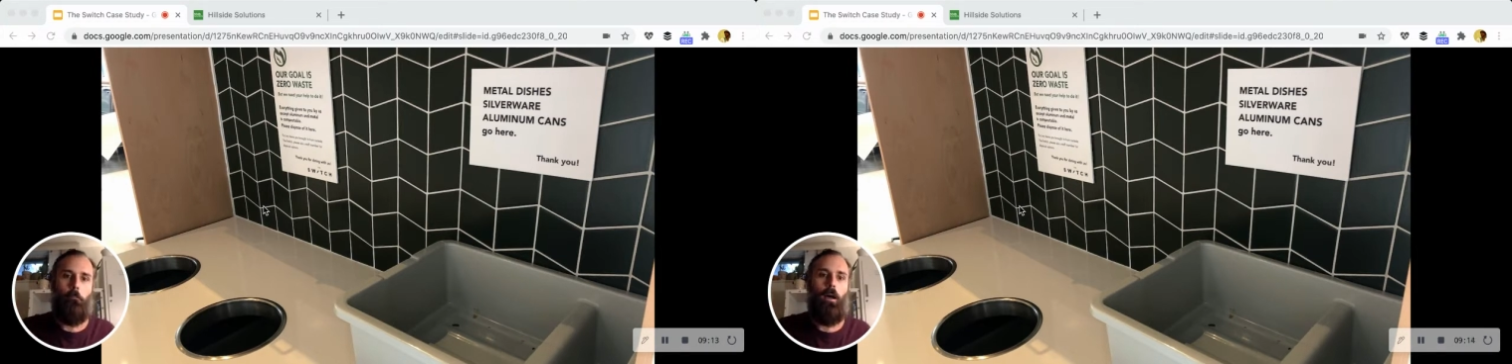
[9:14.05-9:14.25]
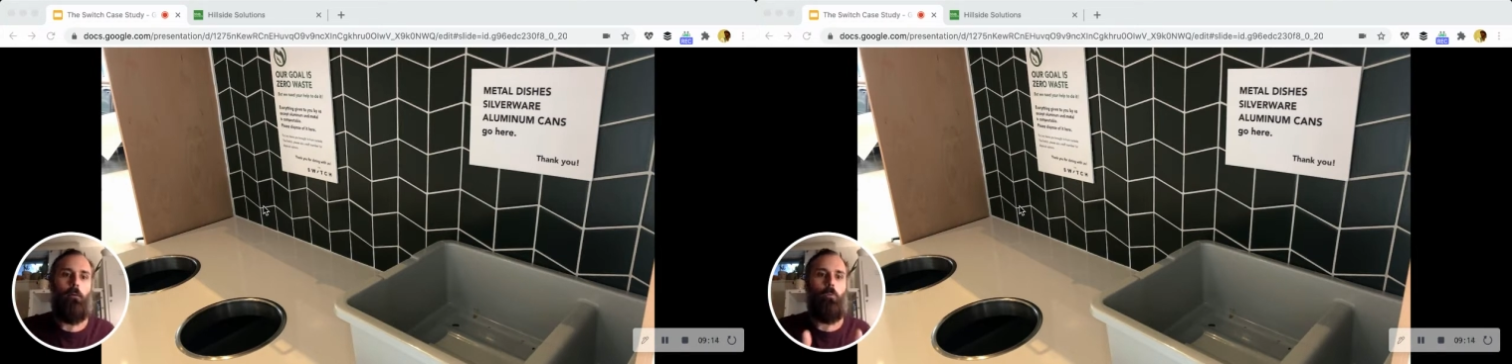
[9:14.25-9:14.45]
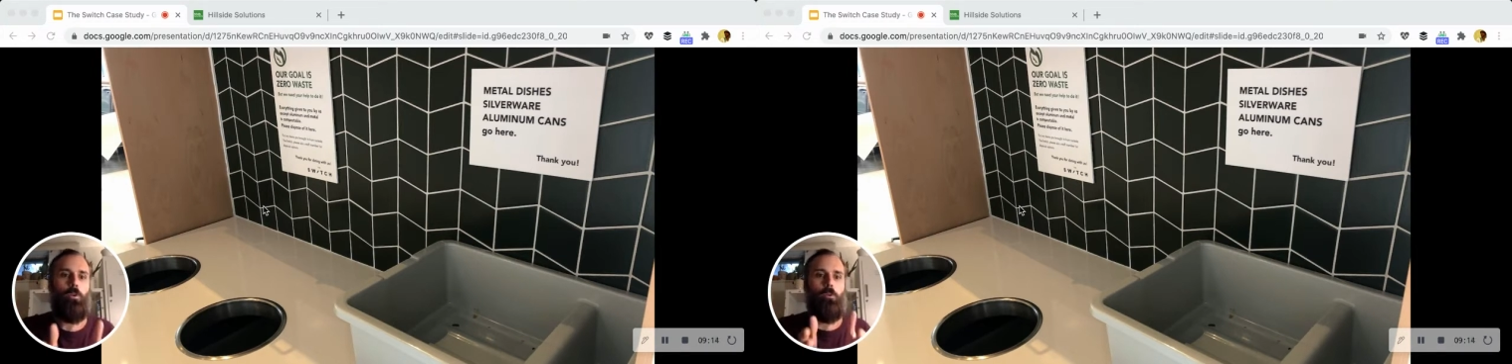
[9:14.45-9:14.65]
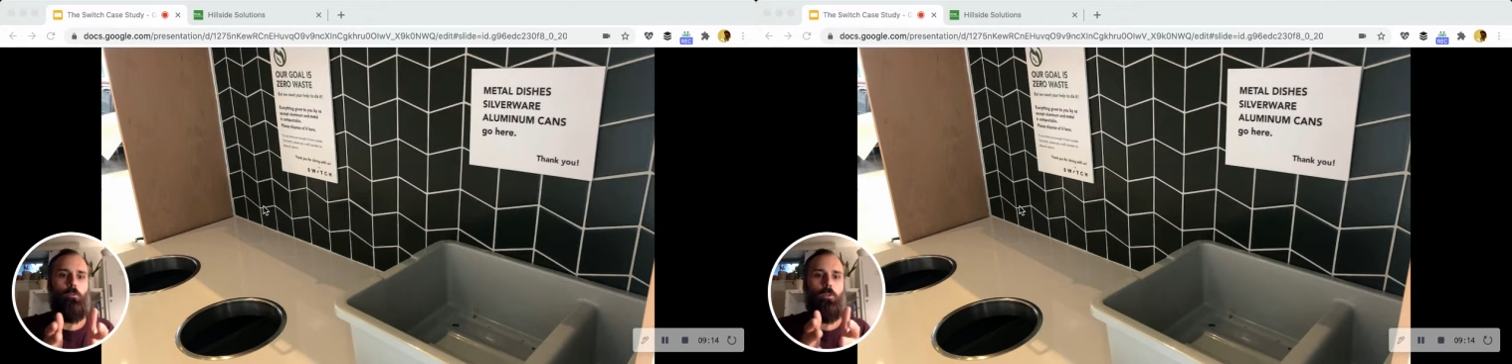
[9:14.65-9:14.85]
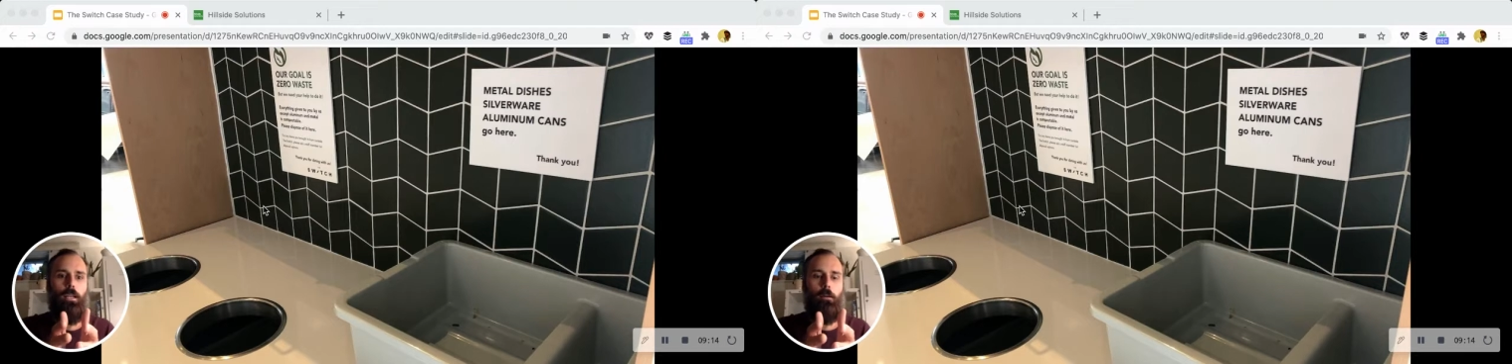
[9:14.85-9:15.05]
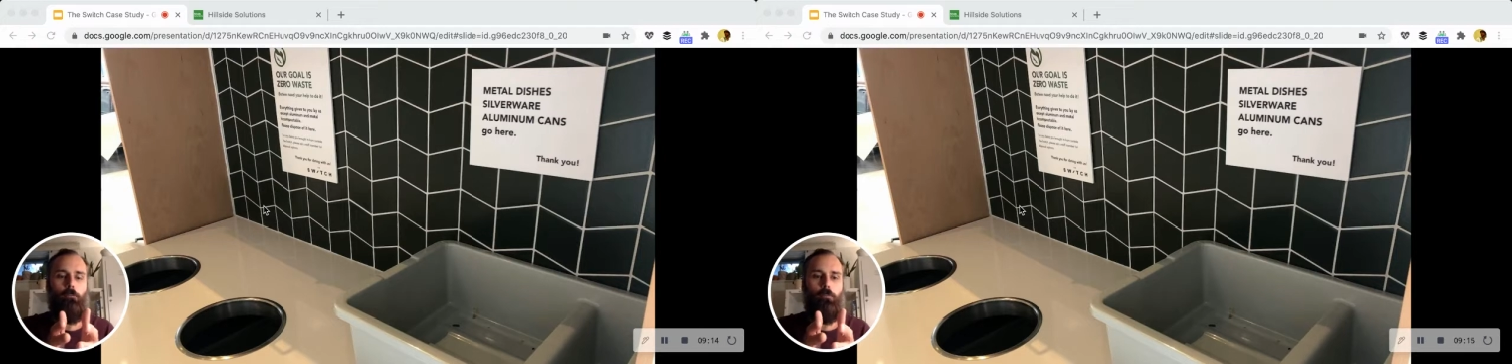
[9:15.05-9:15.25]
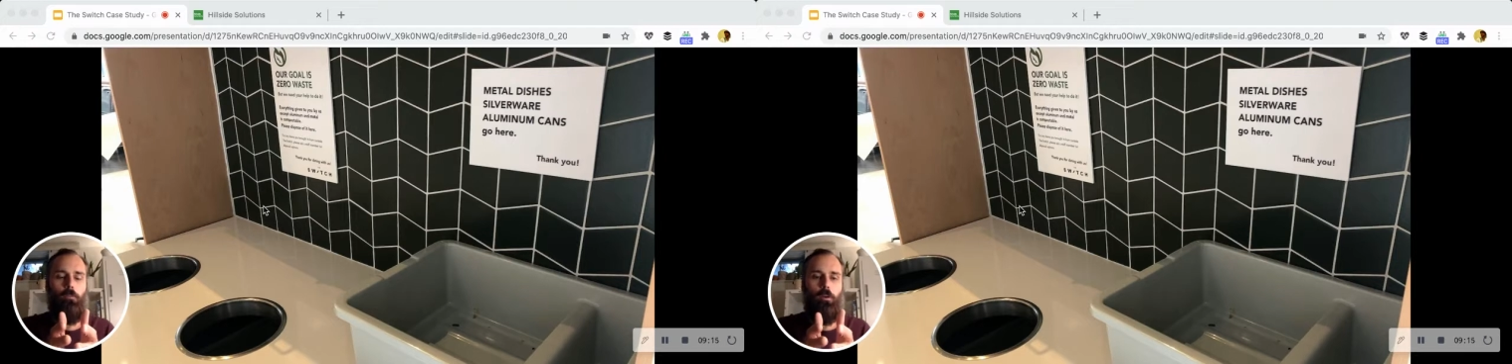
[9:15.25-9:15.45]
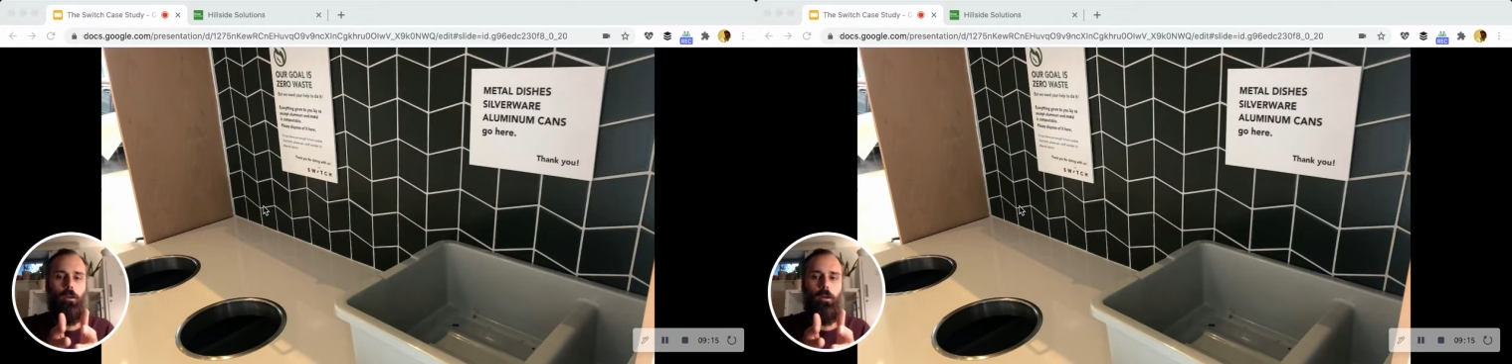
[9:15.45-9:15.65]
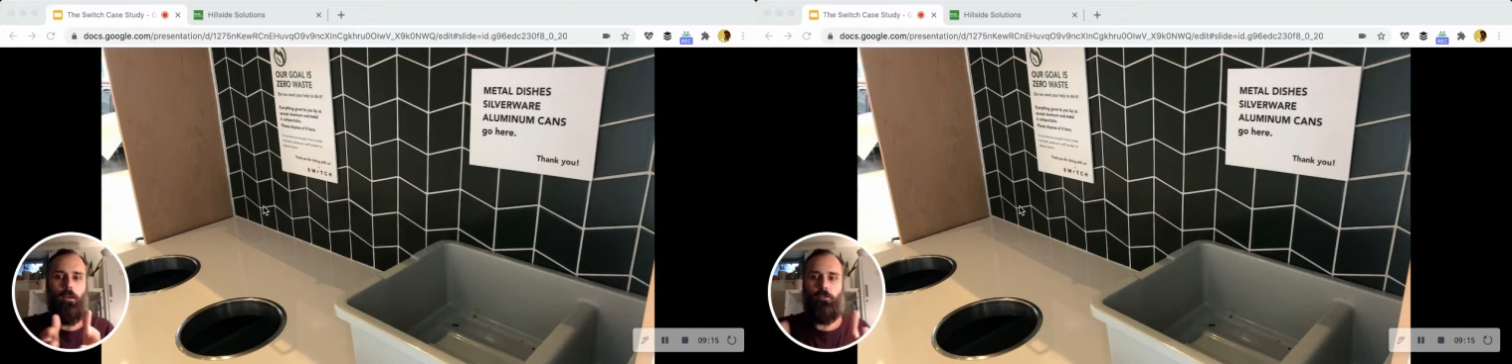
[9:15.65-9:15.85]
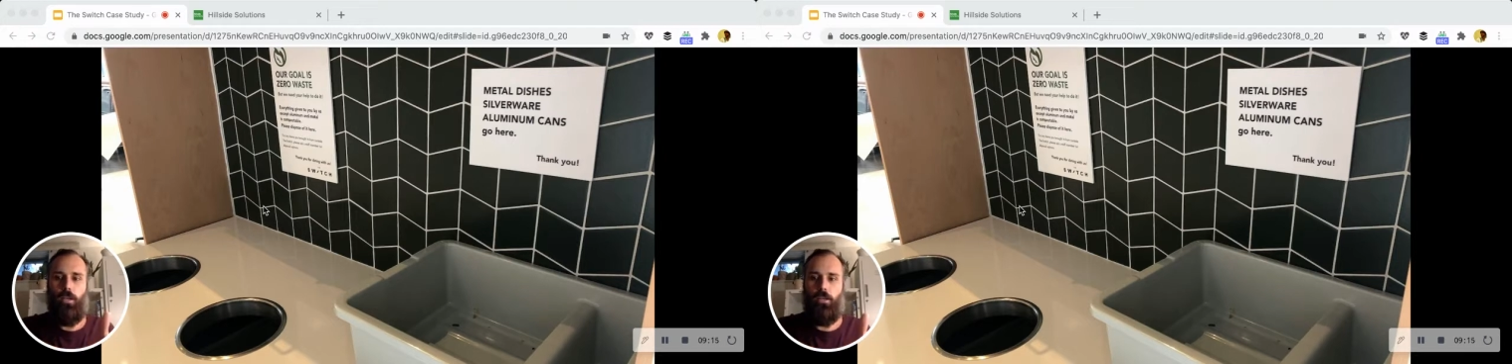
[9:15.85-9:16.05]
But when you line up
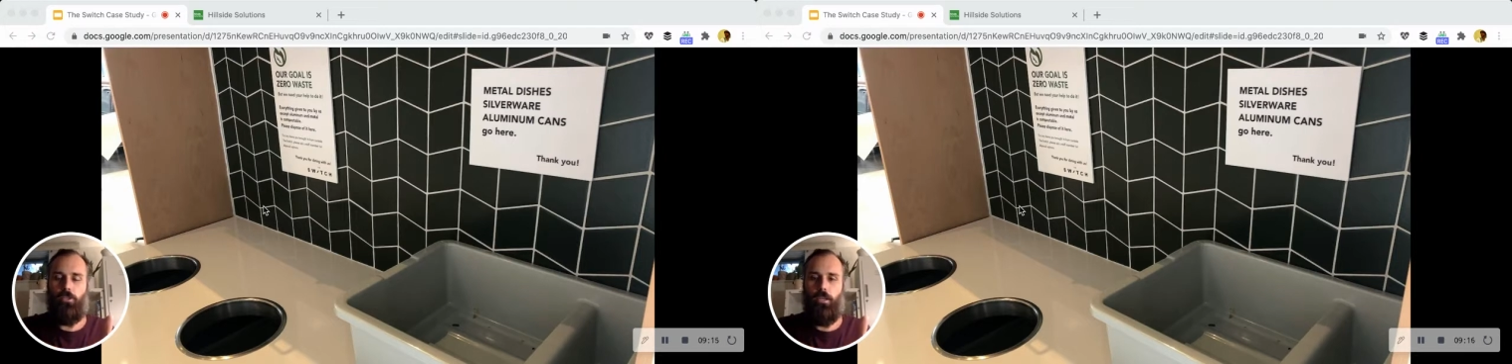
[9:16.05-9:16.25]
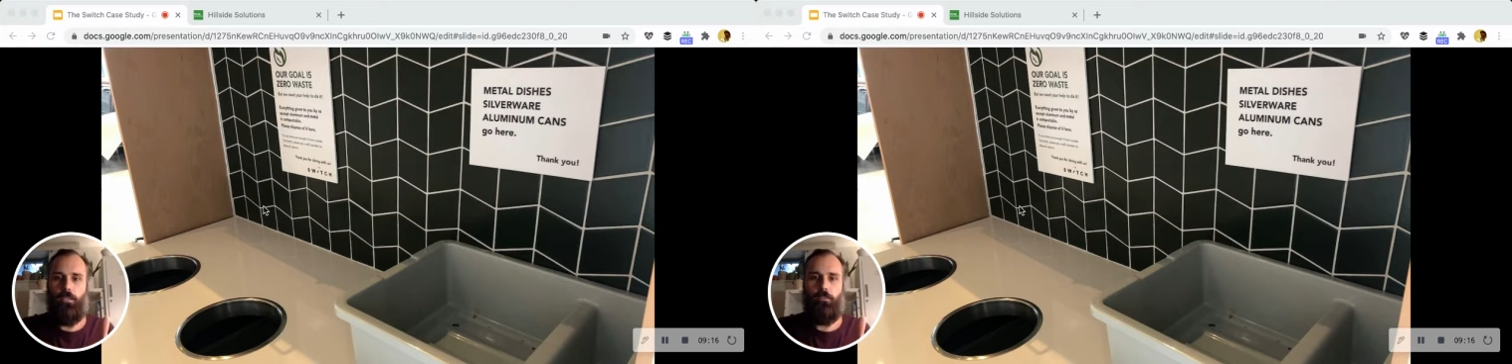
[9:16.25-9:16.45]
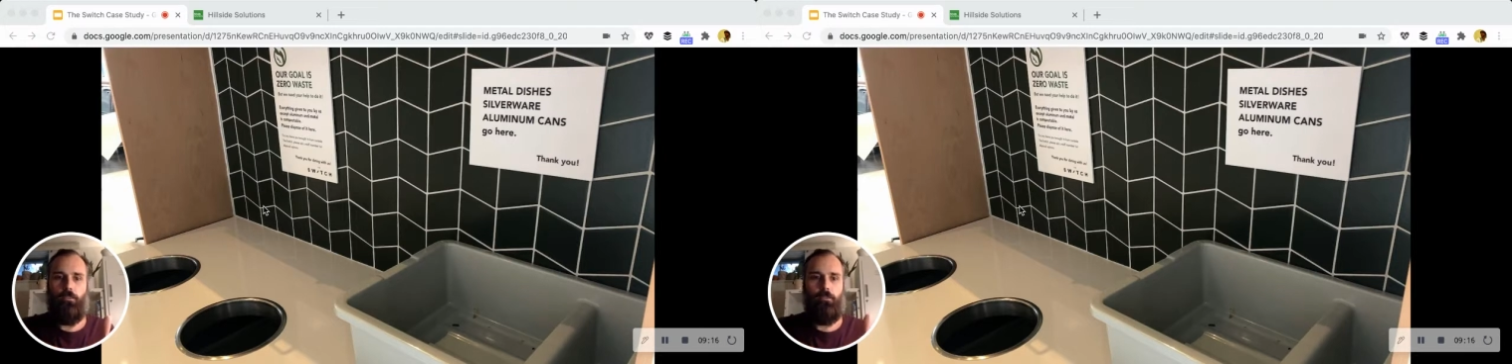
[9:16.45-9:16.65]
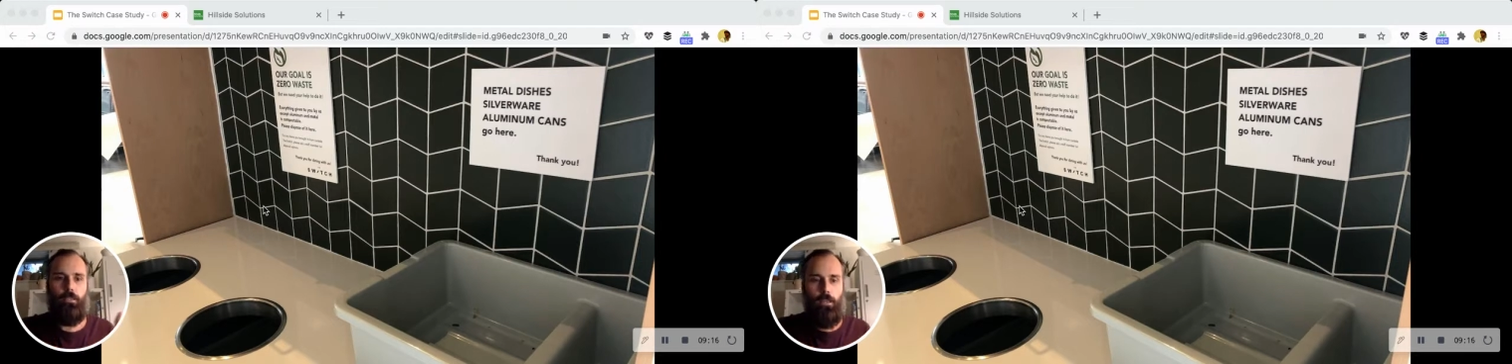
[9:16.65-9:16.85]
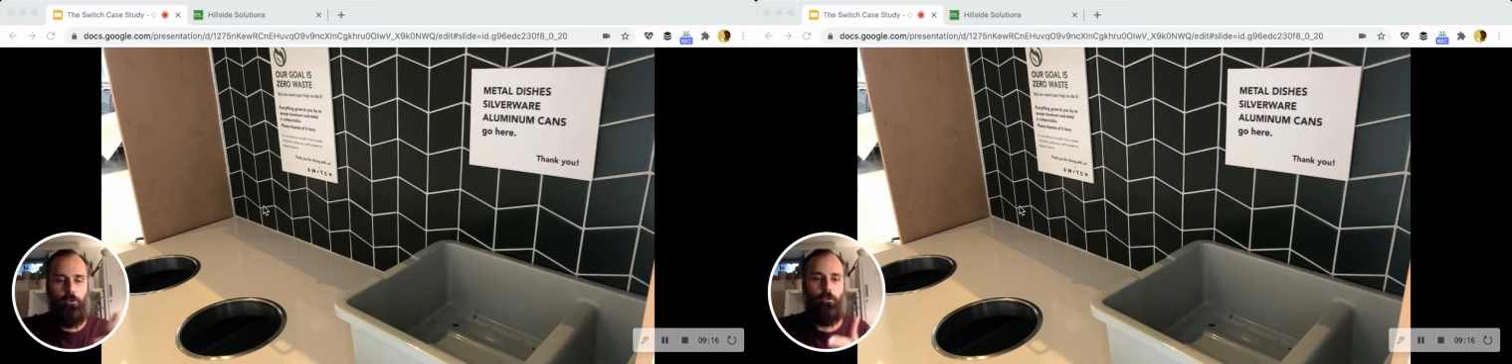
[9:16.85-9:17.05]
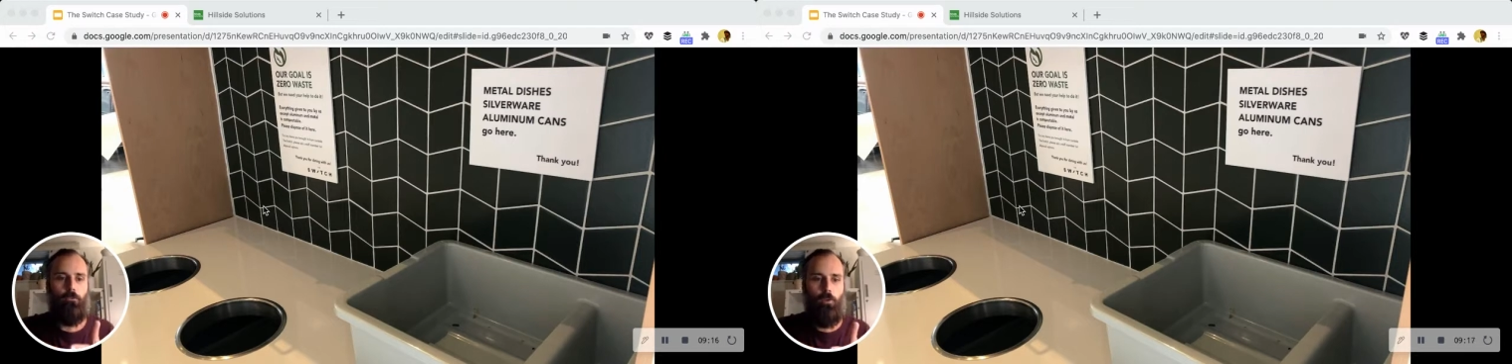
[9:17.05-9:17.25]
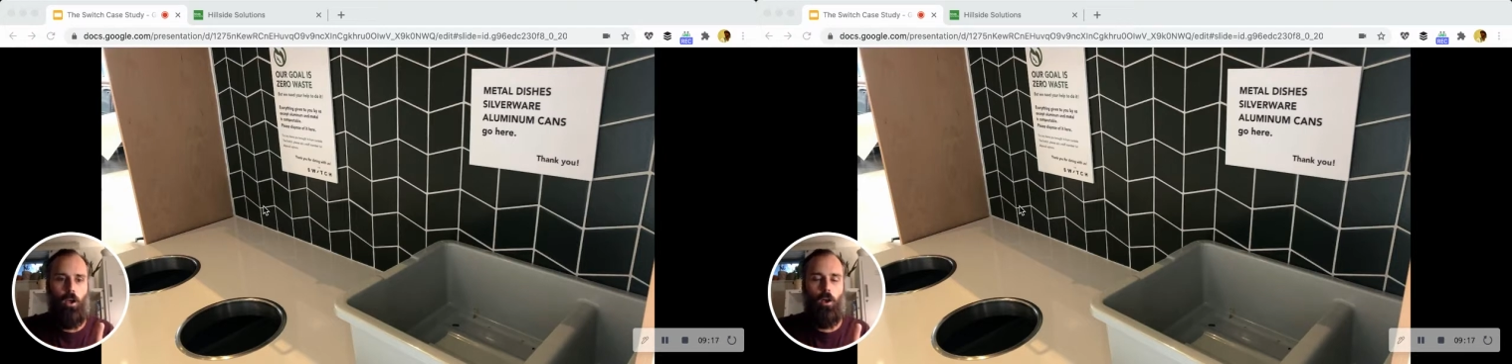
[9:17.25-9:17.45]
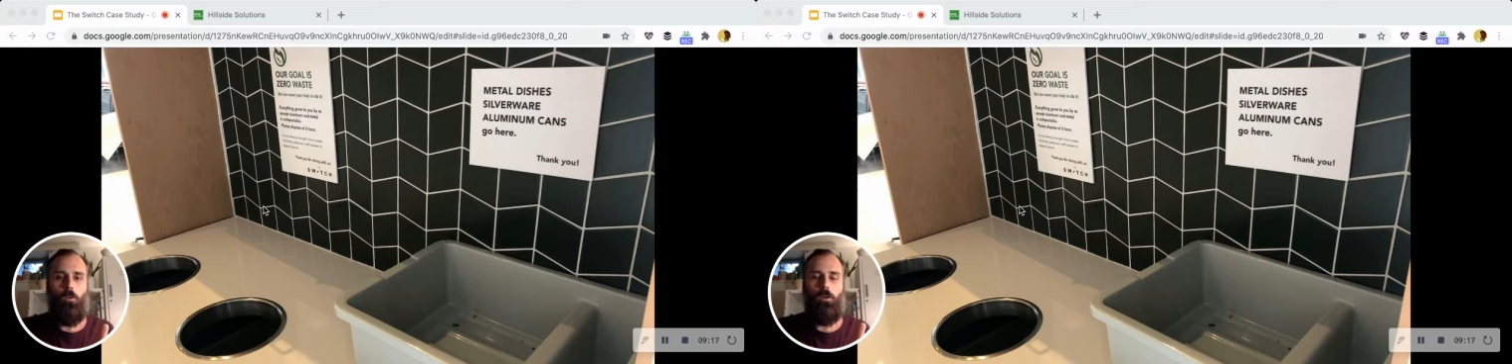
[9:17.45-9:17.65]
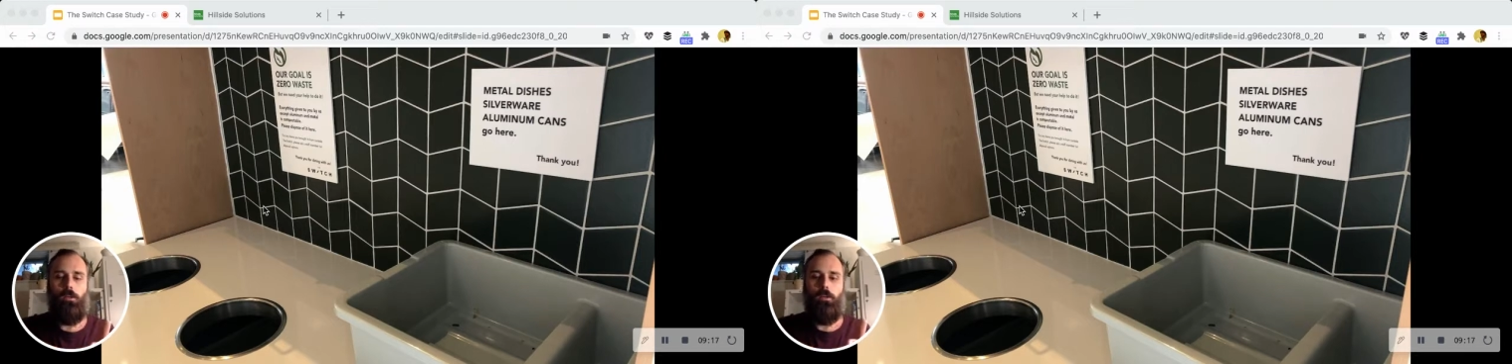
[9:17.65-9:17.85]
trash cans together in a row,